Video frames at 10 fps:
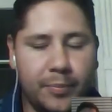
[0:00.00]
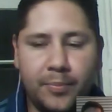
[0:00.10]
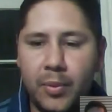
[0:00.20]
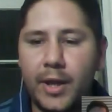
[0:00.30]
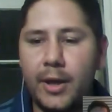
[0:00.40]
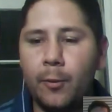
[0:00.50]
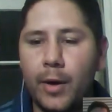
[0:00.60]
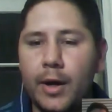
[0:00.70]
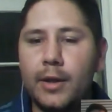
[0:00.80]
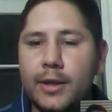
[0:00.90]
playing
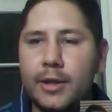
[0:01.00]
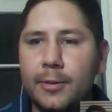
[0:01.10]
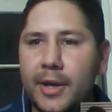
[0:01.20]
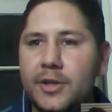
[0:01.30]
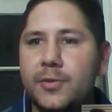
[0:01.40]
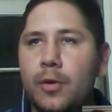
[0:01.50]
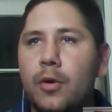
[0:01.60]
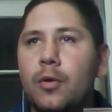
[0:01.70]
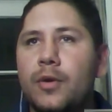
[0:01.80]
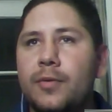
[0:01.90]
well in a bench
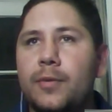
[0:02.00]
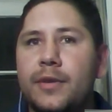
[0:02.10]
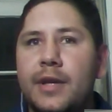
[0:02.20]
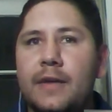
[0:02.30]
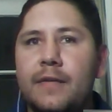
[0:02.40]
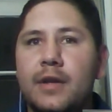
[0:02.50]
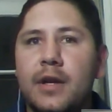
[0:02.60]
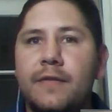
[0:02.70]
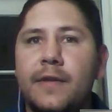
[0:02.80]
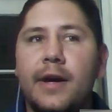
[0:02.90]
role with Kevin
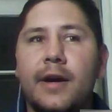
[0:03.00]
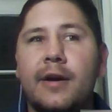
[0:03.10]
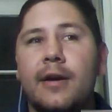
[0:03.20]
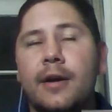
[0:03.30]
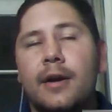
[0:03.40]
Love there.